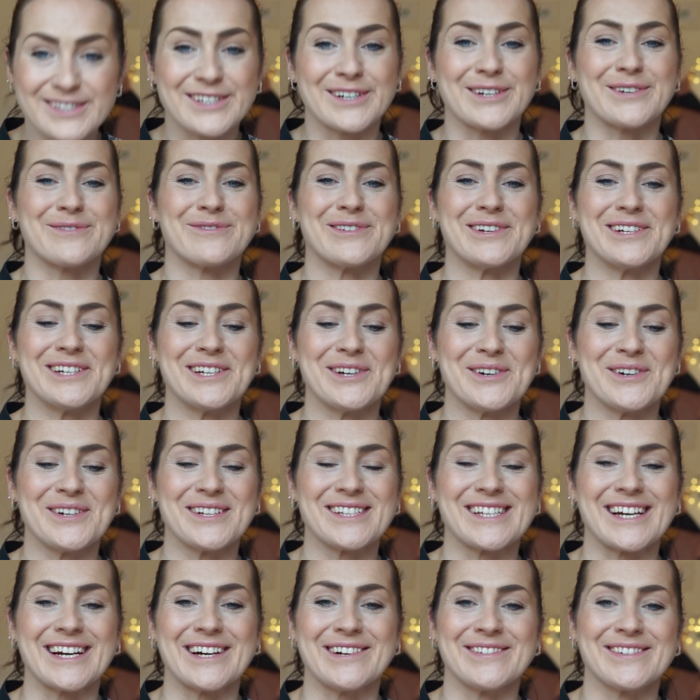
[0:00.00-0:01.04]
So I've written it all
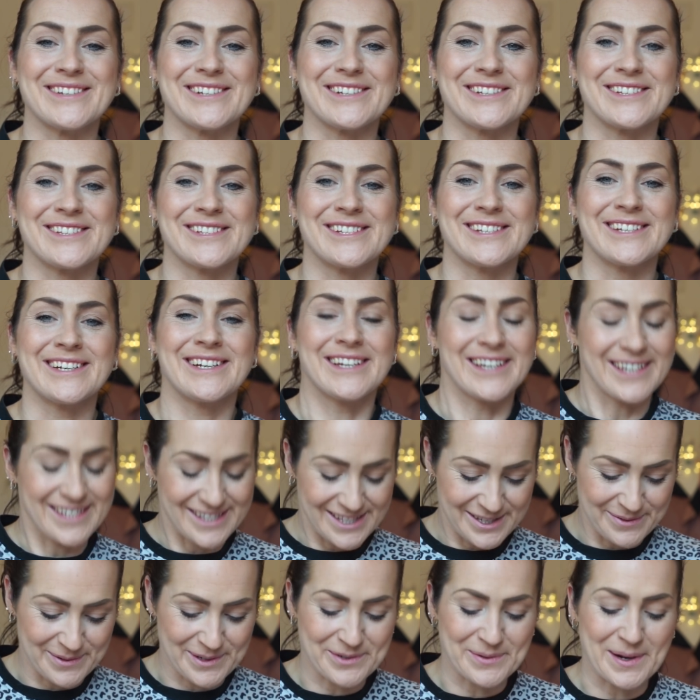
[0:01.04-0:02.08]
down just in
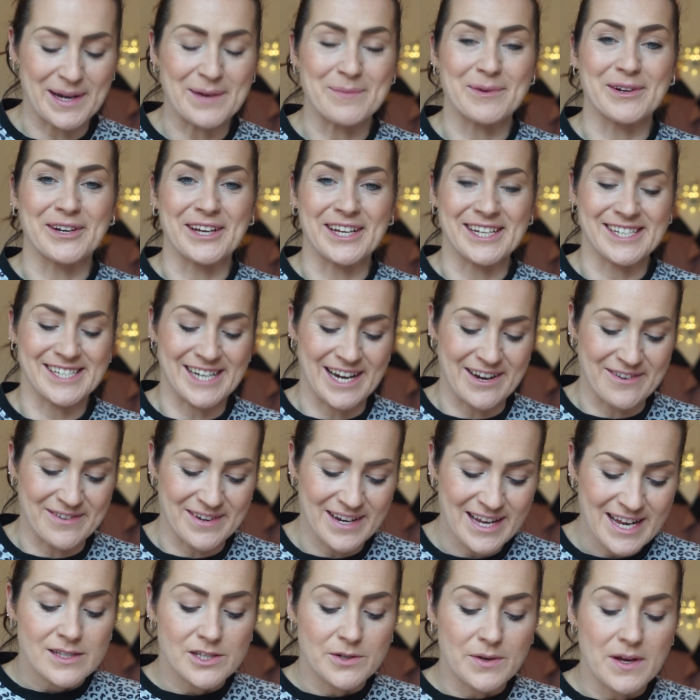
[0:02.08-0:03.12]
case you wonder why I'm looking
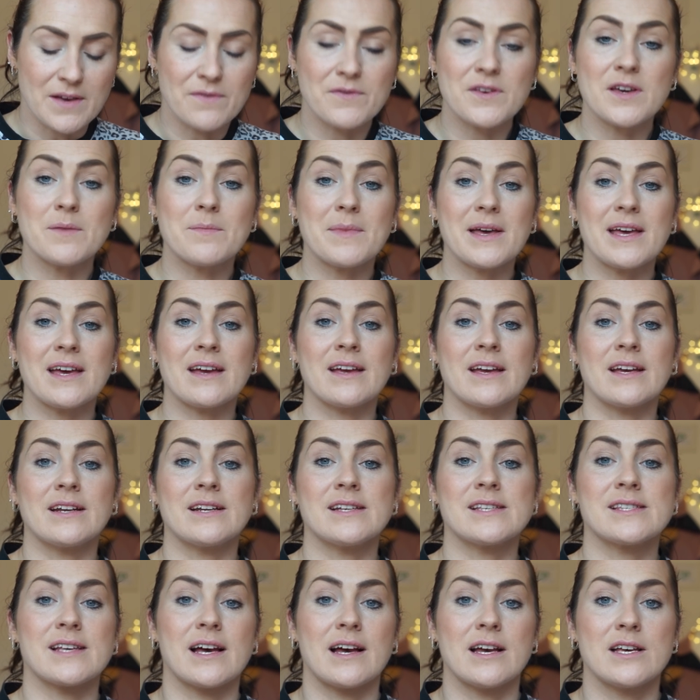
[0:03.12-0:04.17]
down. So if you're making
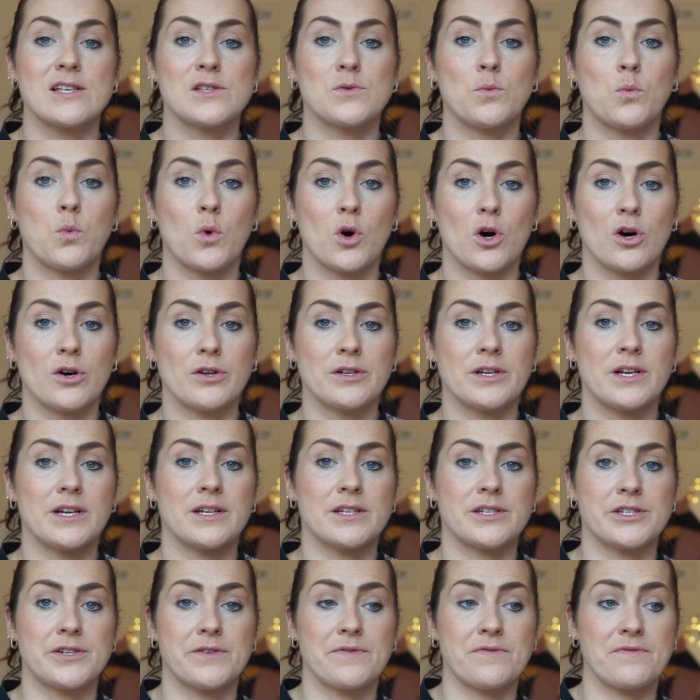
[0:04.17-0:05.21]
a size 1
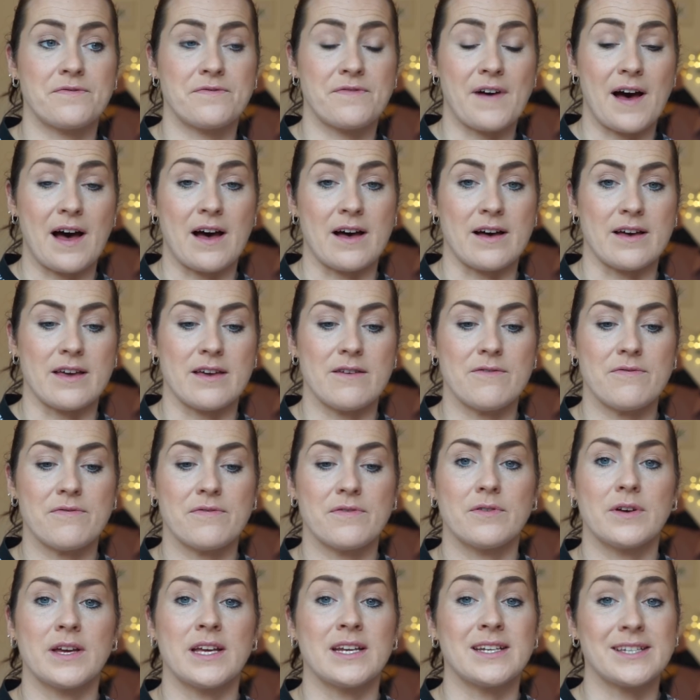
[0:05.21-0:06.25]
to
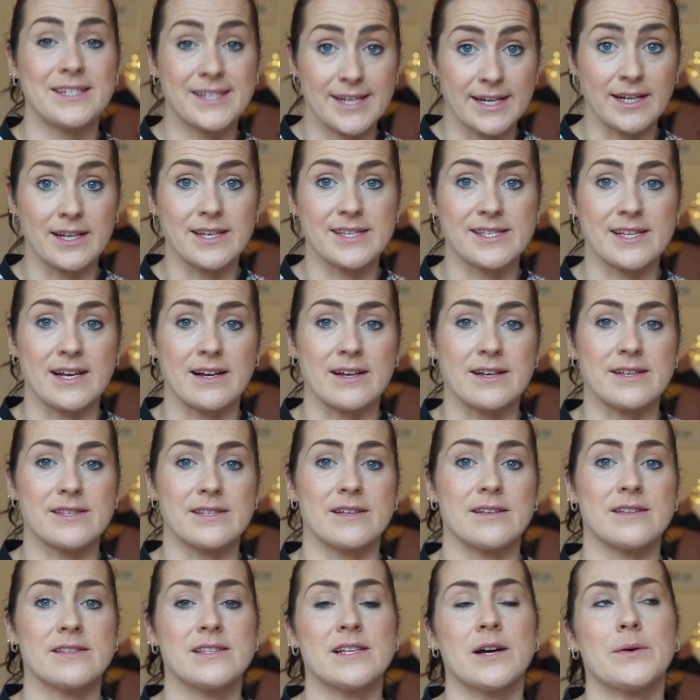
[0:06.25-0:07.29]
5 in Tilly
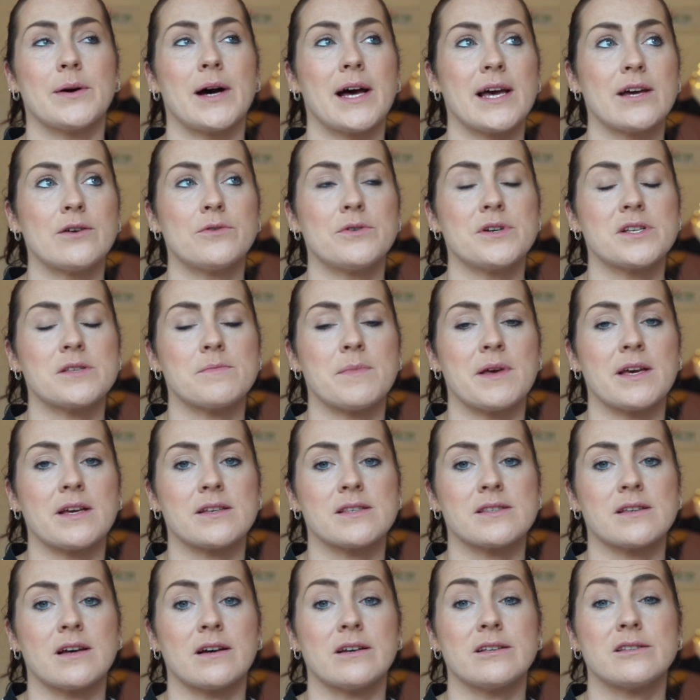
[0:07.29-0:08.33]
sizes, now I always make a
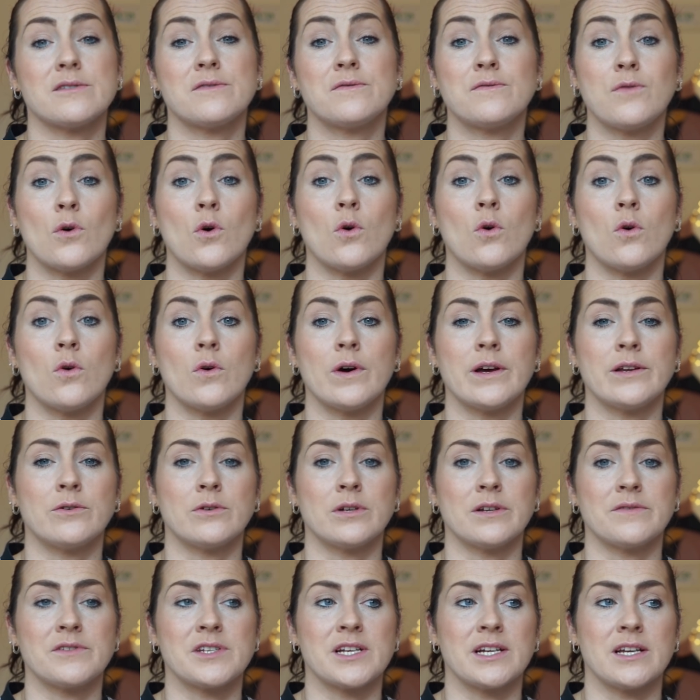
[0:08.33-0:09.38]
size 4 in
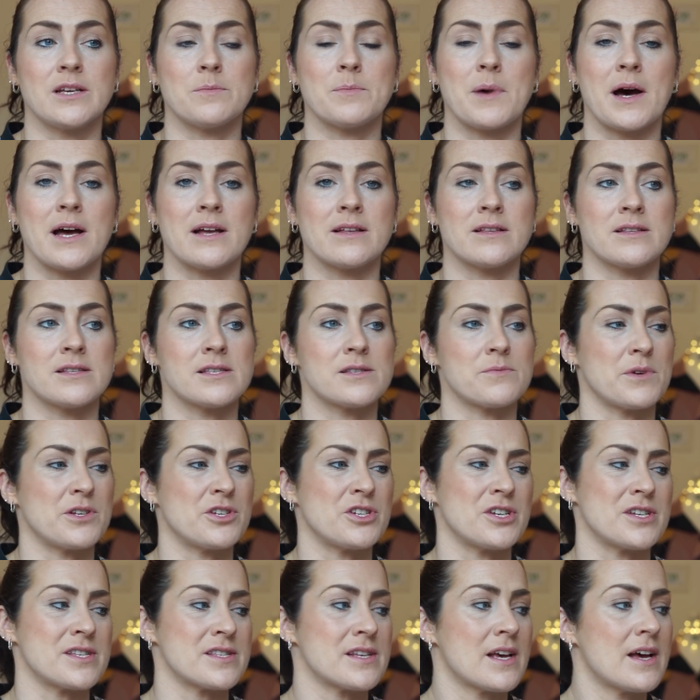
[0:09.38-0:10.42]
all of Tilly patterns,
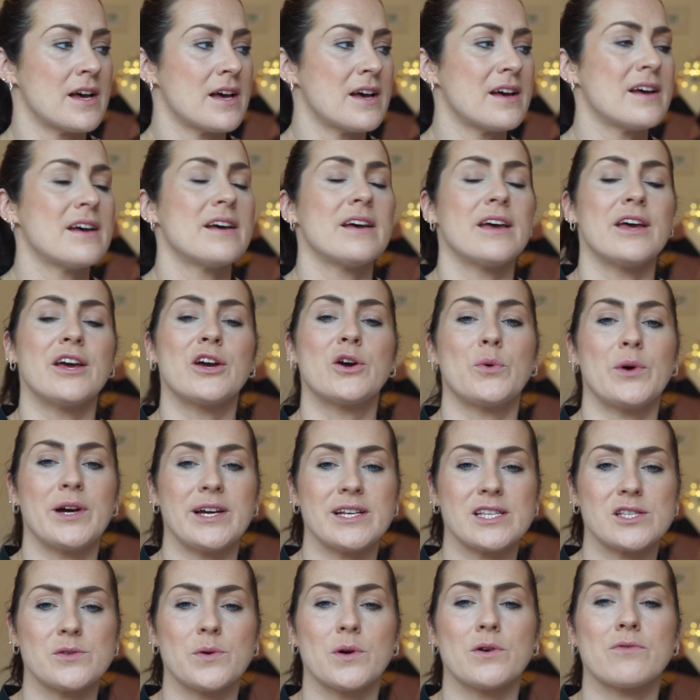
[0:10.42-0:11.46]
which is
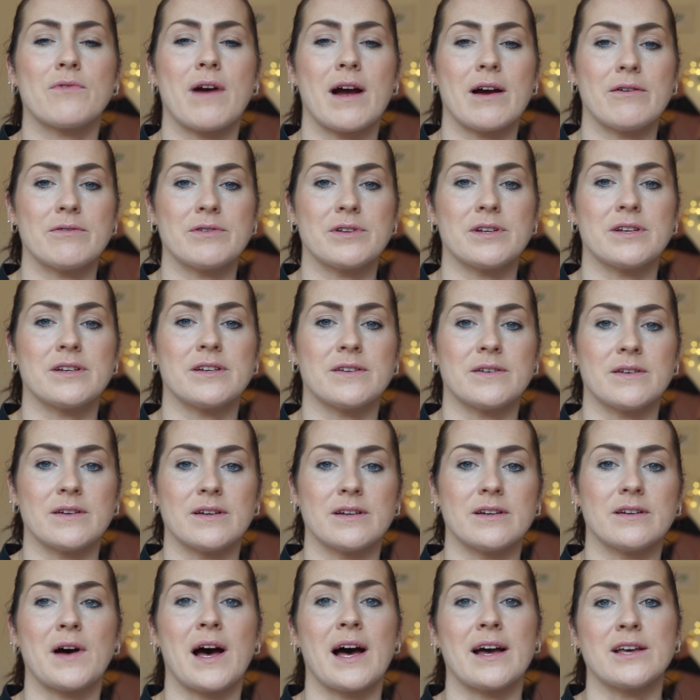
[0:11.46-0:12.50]
equates to around a
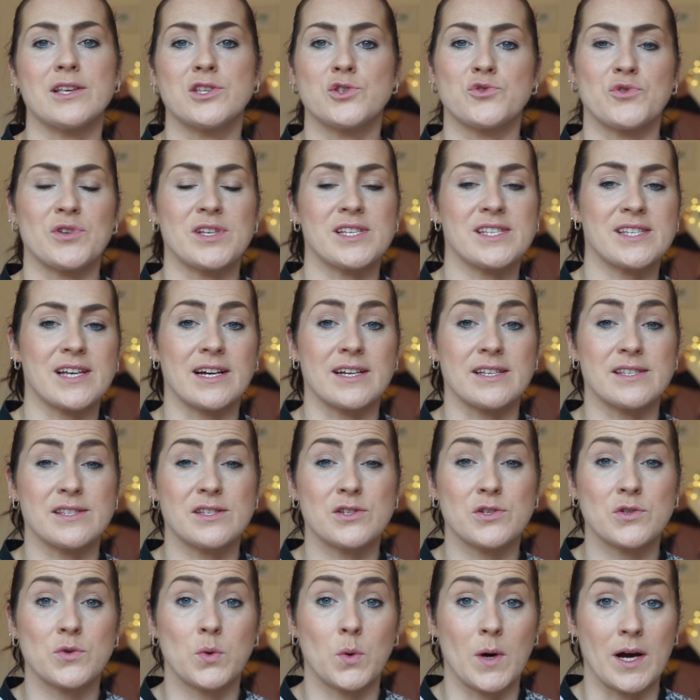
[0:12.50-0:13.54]
high street
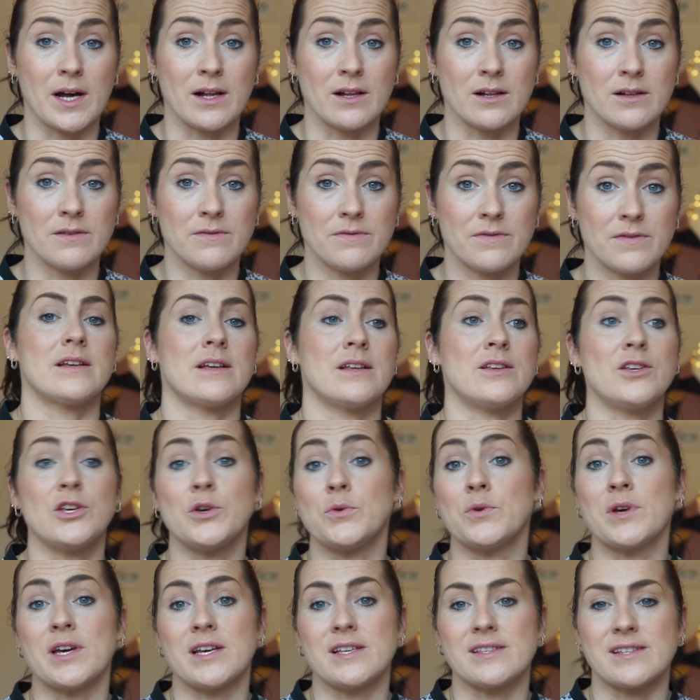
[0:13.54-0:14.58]
size 12,
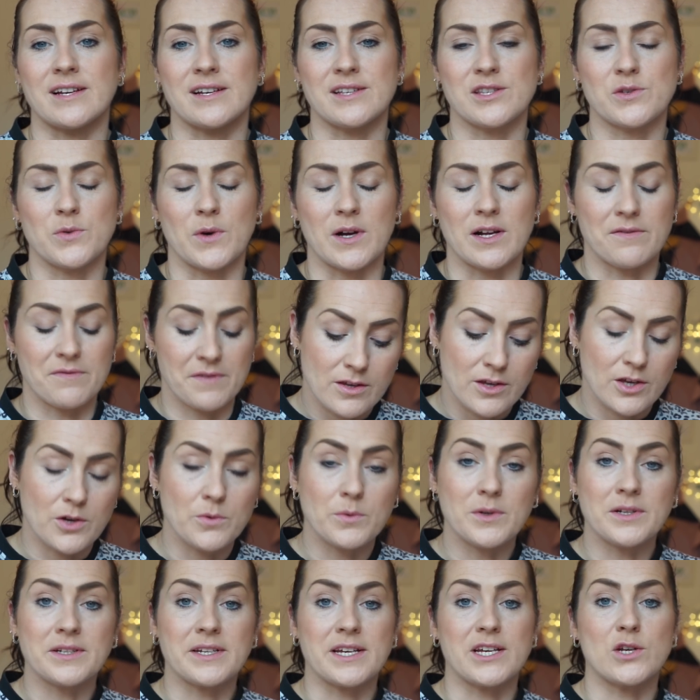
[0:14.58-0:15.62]
a UK size 12,
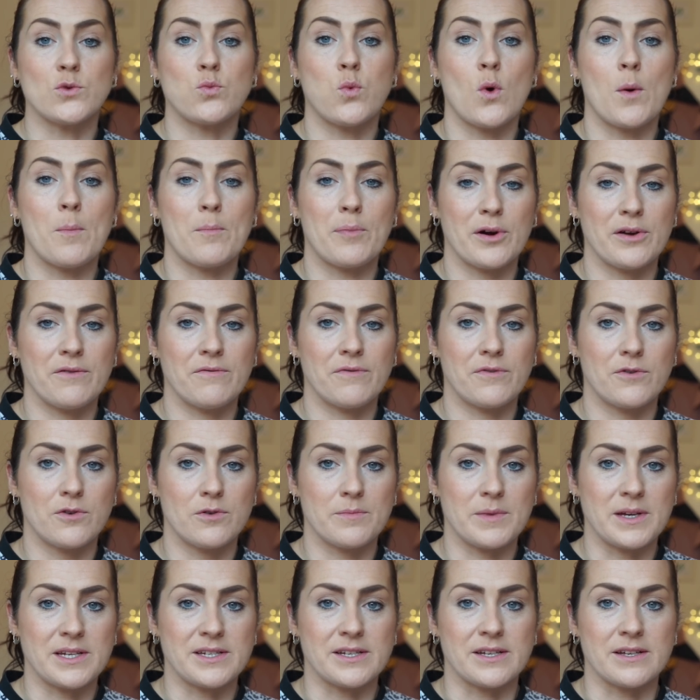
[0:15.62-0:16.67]
you will need
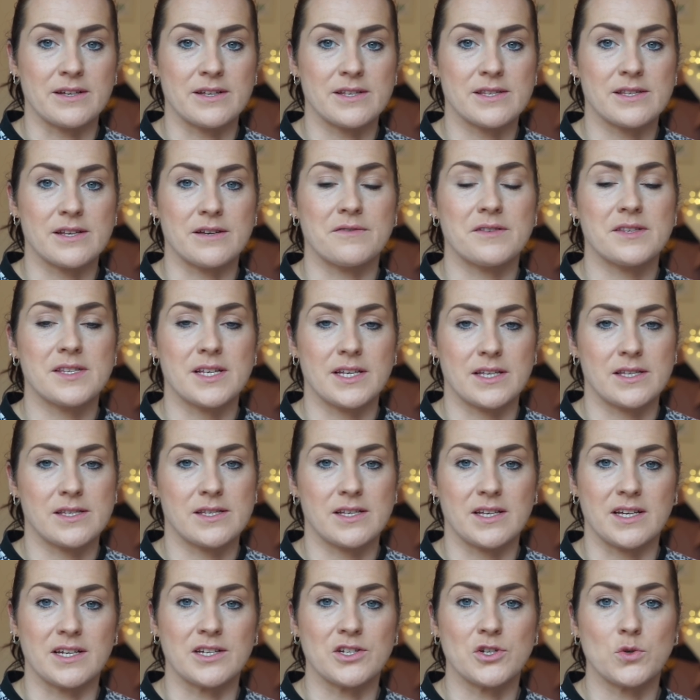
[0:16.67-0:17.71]
1.4 metres of
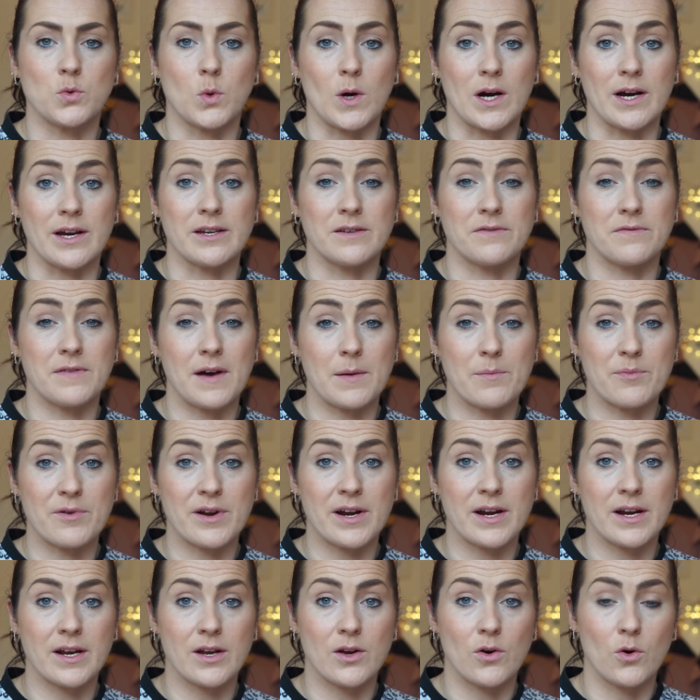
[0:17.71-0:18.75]
60 inch wide
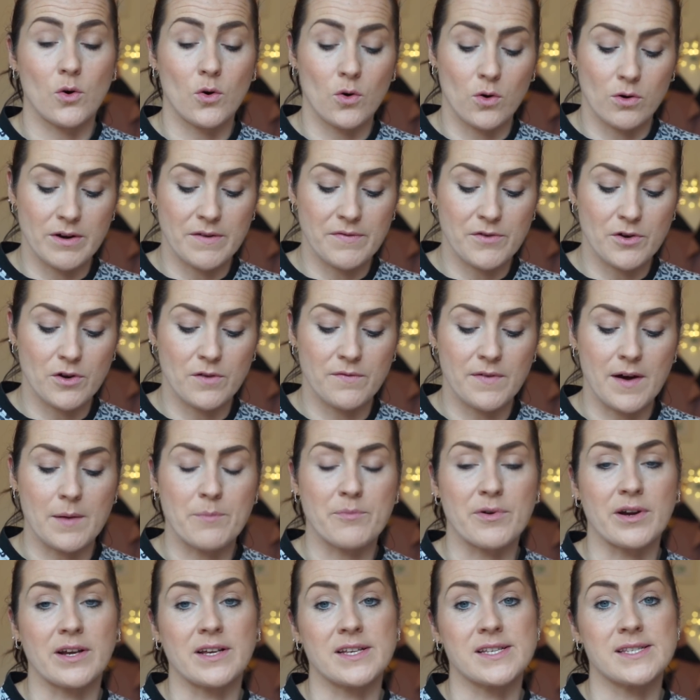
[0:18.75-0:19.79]
fabric, or if your
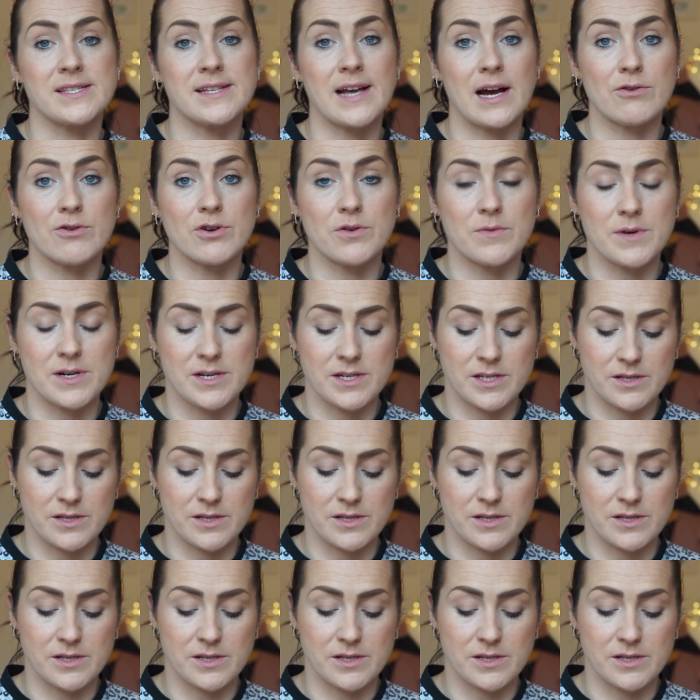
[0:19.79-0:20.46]
fabric is narrower,